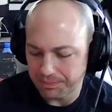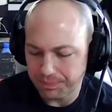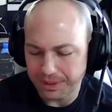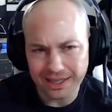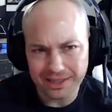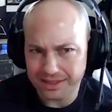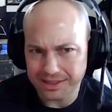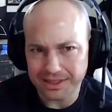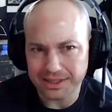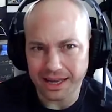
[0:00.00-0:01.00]
because
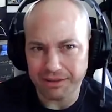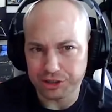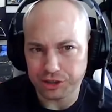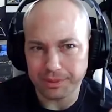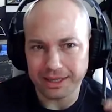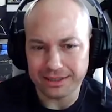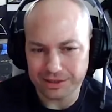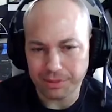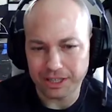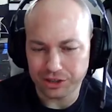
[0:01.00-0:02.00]
this is live streaming,
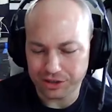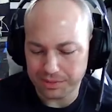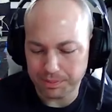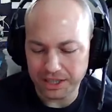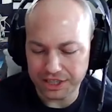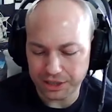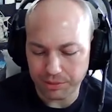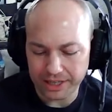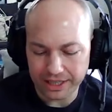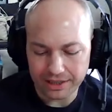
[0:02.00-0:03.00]
so make sure it's PG
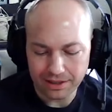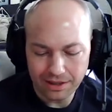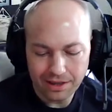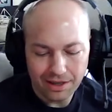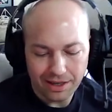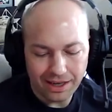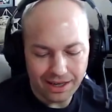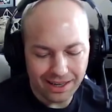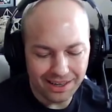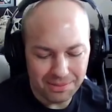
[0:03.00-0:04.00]
rated.
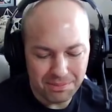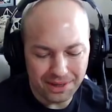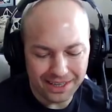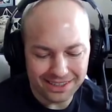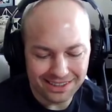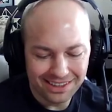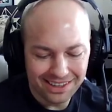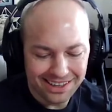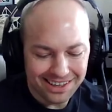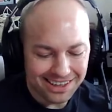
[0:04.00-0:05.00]
But
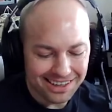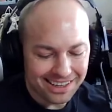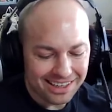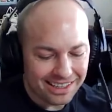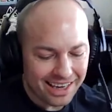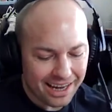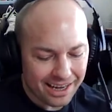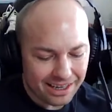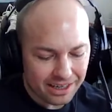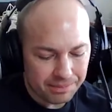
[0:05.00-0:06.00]

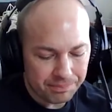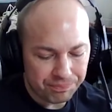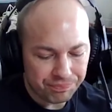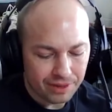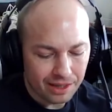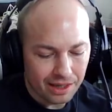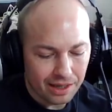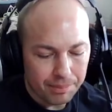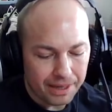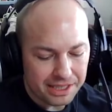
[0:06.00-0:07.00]
yeah,
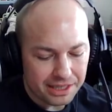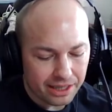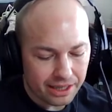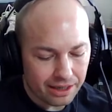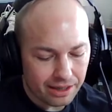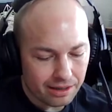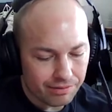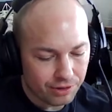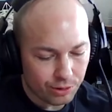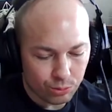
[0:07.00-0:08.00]
basically
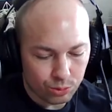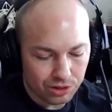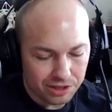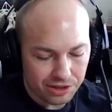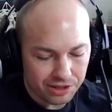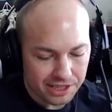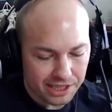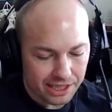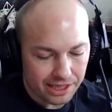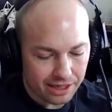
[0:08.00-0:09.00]
for the rules, you could
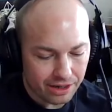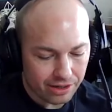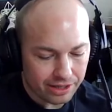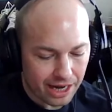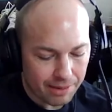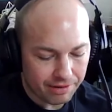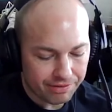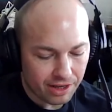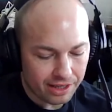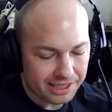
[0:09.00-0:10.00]
see here on Cowbell
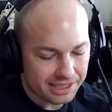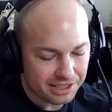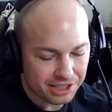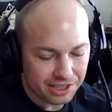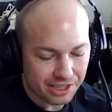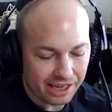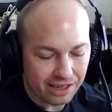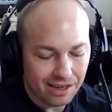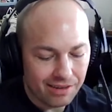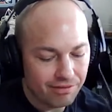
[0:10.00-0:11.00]
Follies, it's just
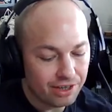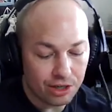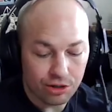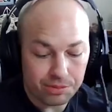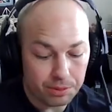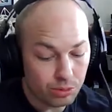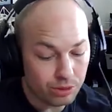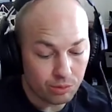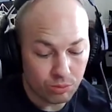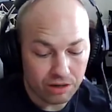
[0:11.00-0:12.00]
like videos
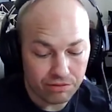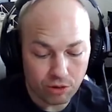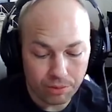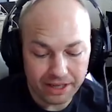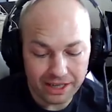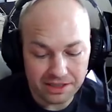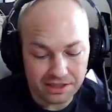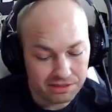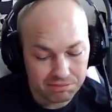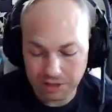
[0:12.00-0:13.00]
between 1 and 4
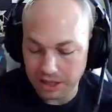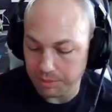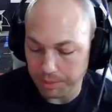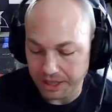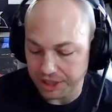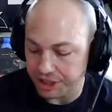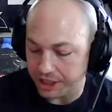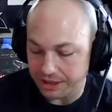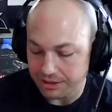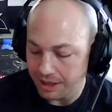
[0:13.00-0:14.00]
minutes, keep it
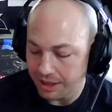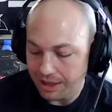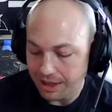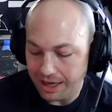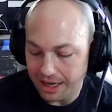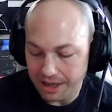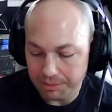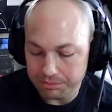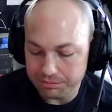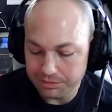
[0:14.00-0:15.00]
PG.
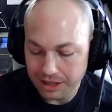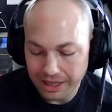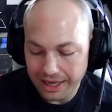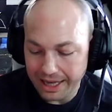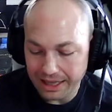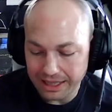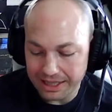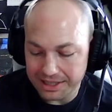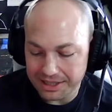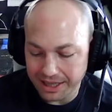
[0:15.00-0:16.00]
At
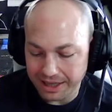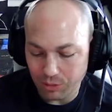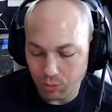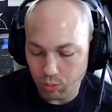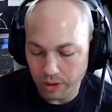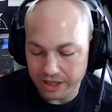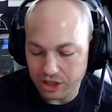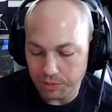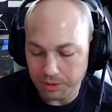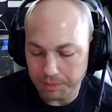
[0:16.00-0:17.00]
least like one
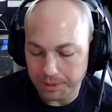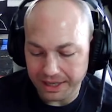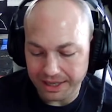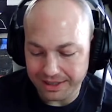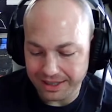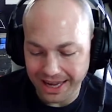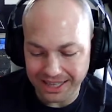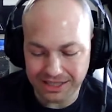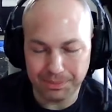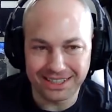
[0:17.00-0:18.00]
human being
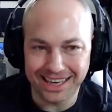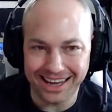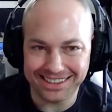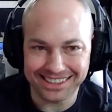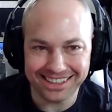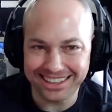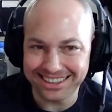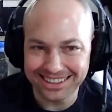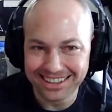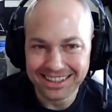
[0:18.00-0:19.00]
has to be dancing in
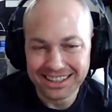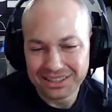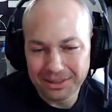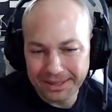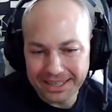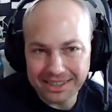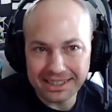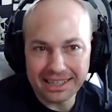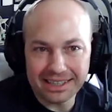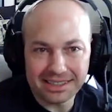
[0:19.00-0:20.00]
it because
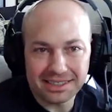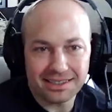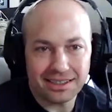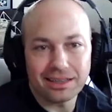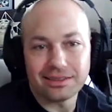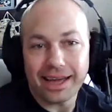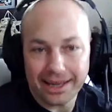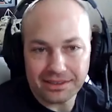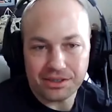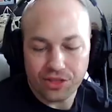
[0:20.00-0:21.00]
it is a
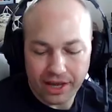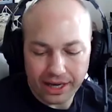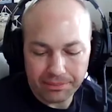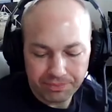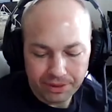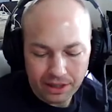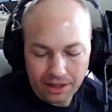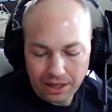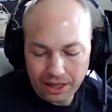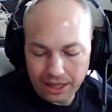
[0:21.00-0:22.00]
dance thing.
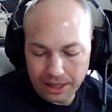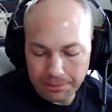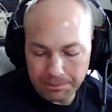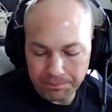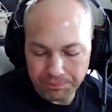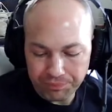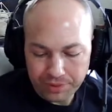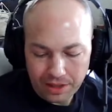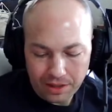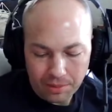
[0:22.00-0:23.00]

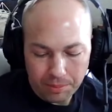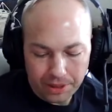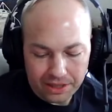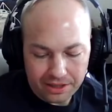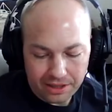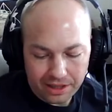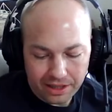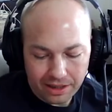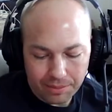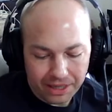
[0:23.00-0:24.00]
But
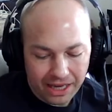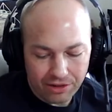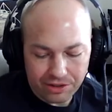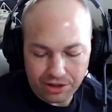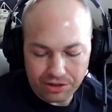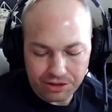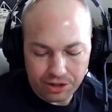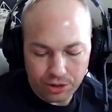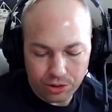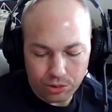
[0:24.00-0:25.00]
yeah, there's
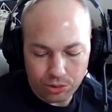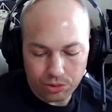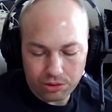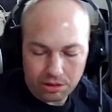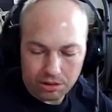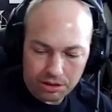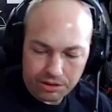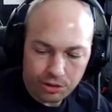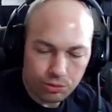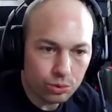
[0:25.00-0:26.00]
no
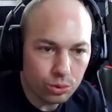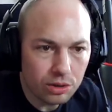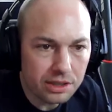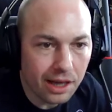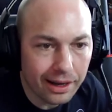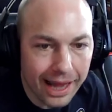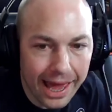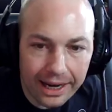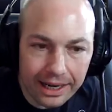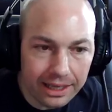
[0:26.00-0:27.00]
rules on
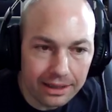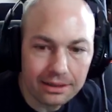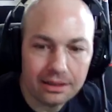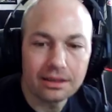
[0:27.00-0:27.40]
editing